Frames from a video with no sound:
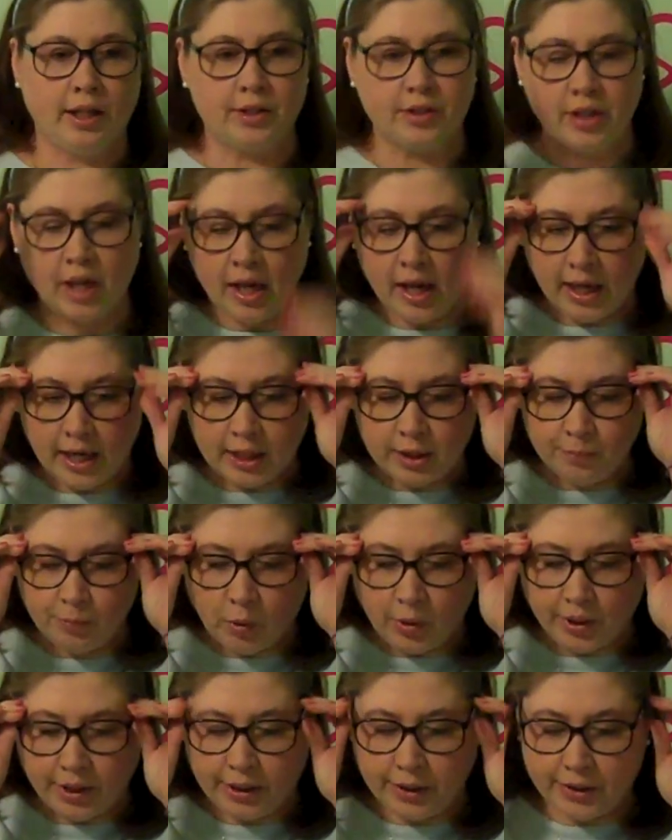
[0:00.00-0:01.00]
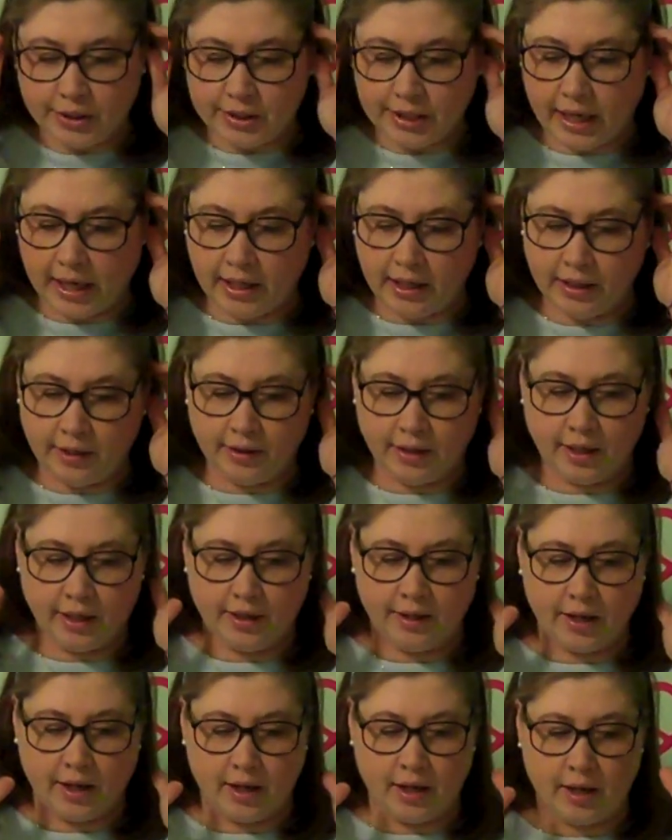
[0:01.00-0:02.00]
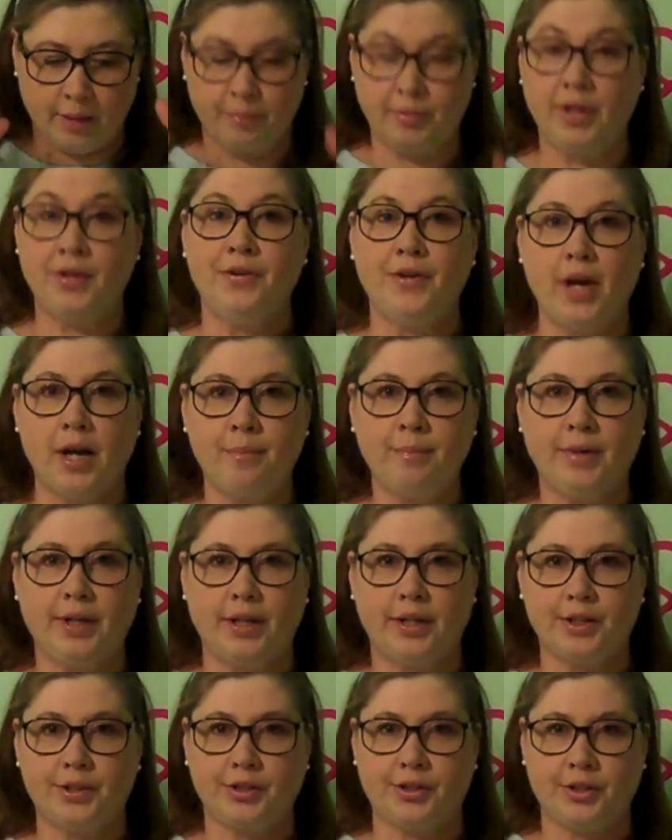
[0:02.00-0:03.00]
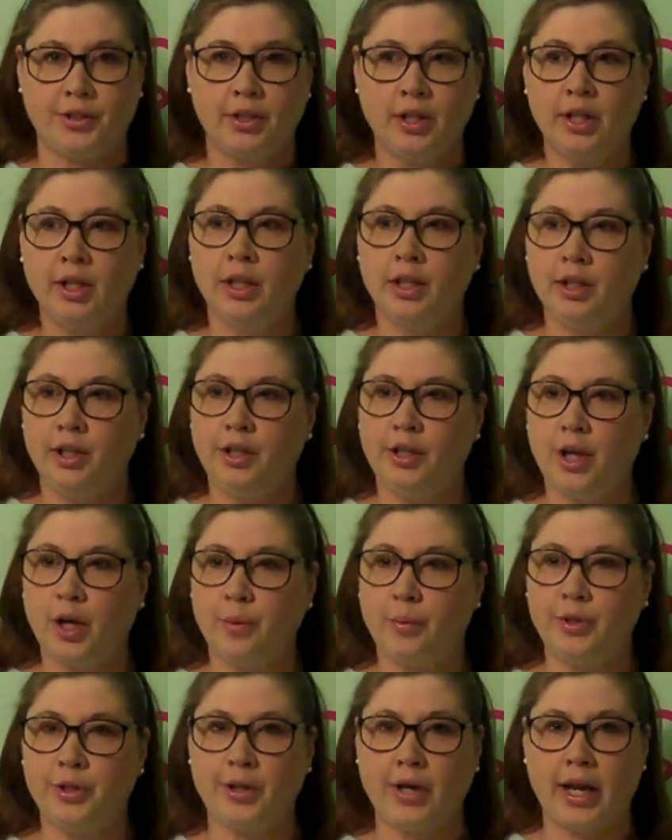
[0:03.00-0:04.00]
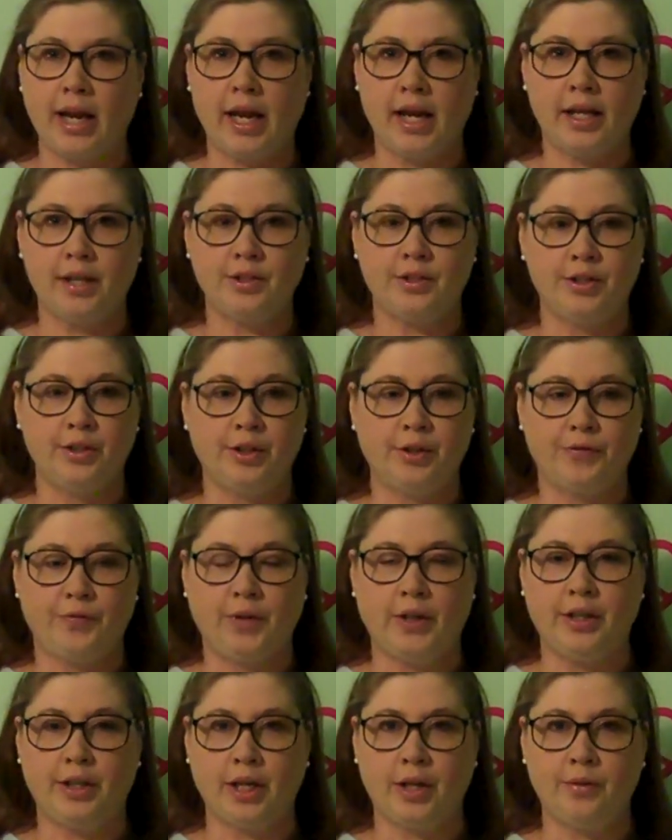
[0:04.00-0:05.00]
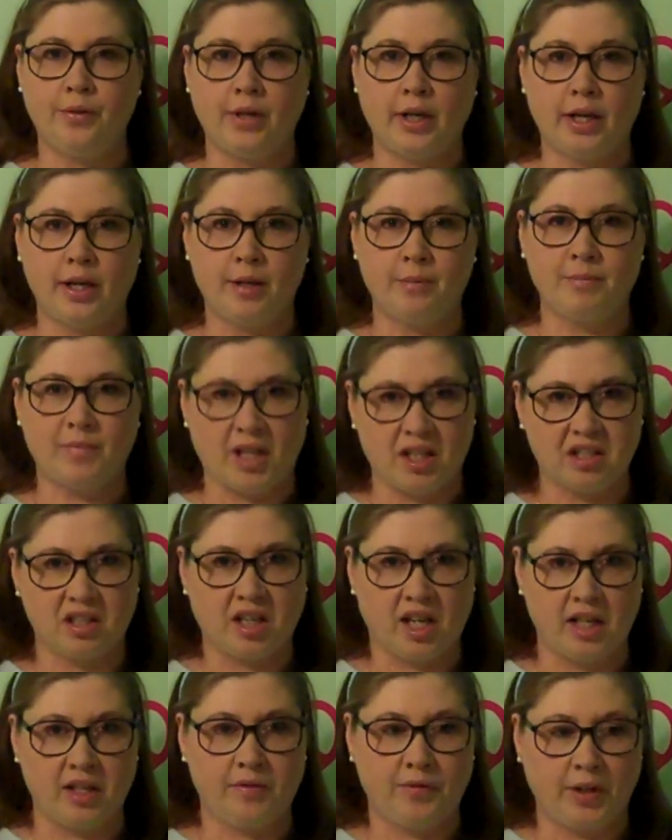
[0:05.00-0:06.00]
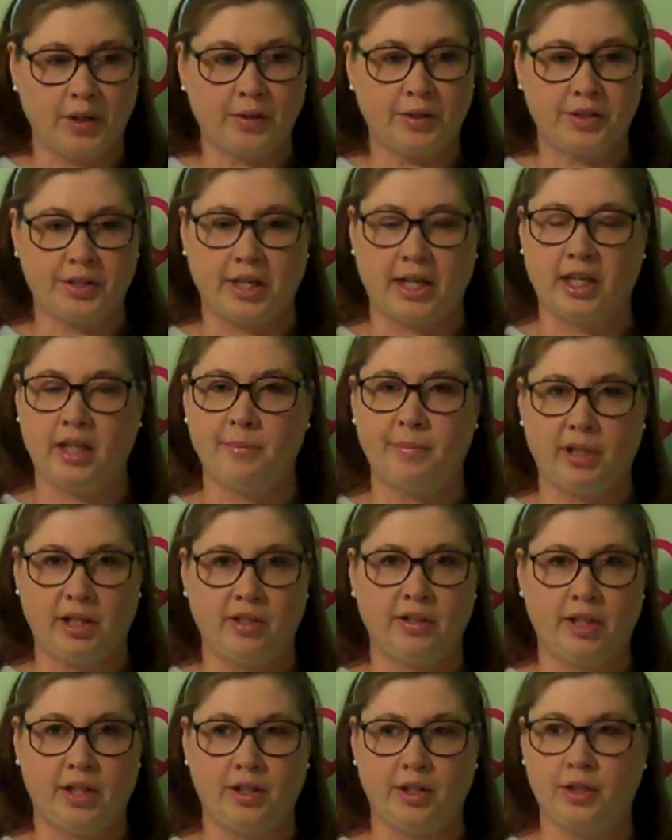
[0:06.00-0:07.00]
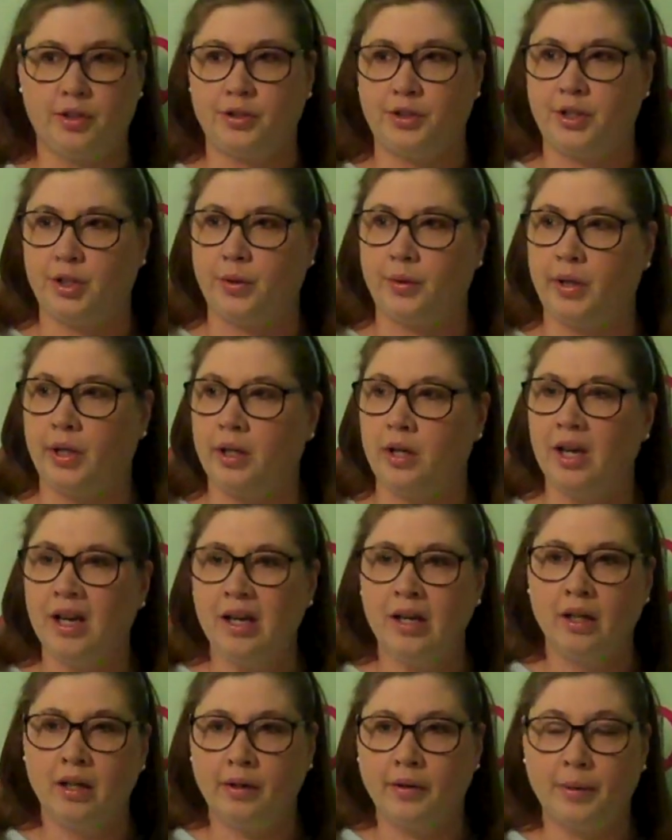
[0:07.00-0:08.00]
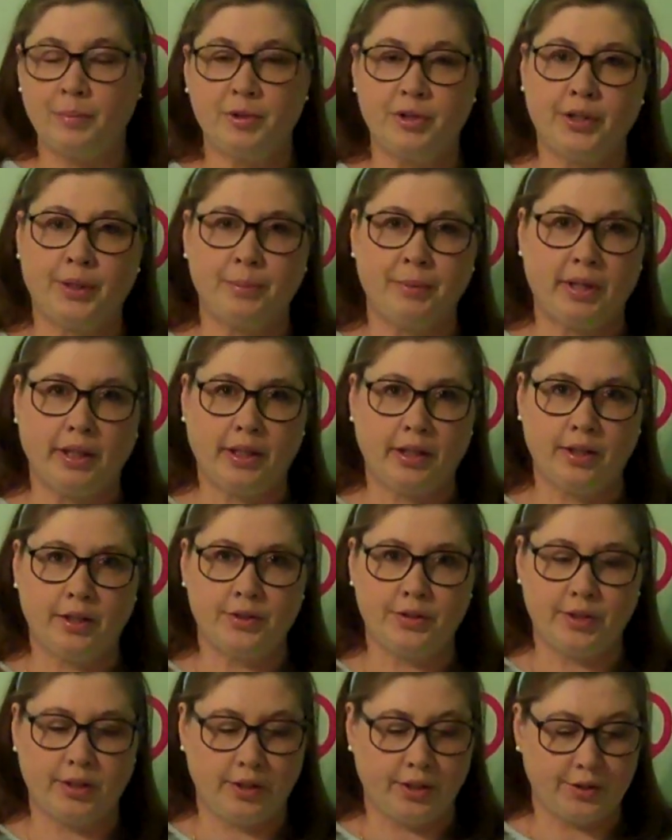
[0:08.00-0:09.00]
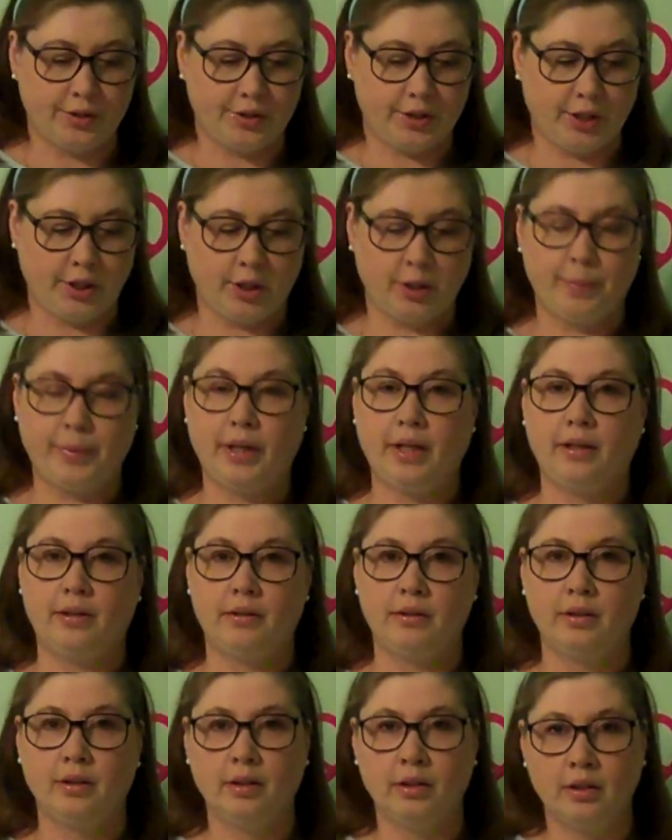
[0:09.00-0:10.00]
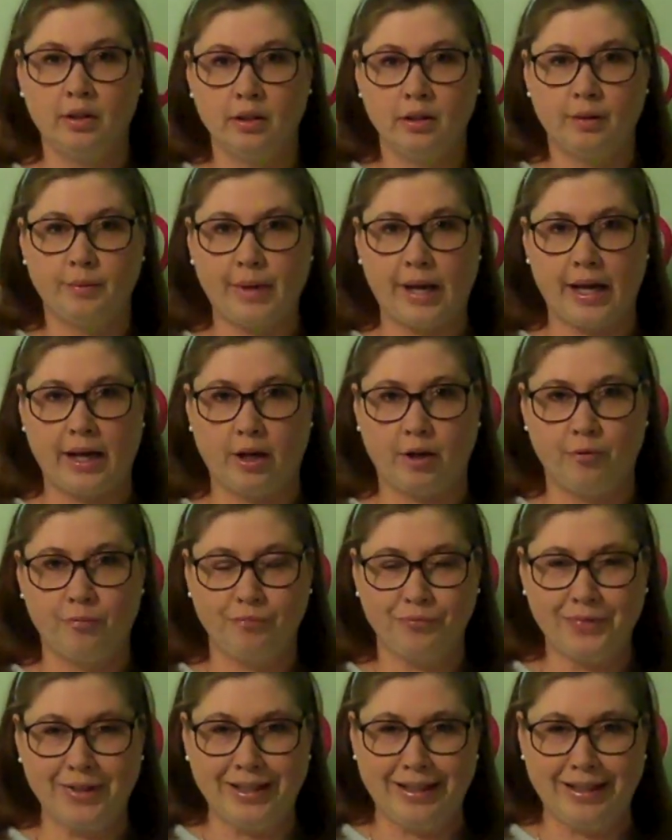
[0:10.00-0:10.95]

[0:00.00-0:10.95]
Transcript: It's more irritating than the numbness. When your hands and your feet go numb, that's kind of irritating, but you get used to it. I'm sure I'm going to get used to this too, but wow.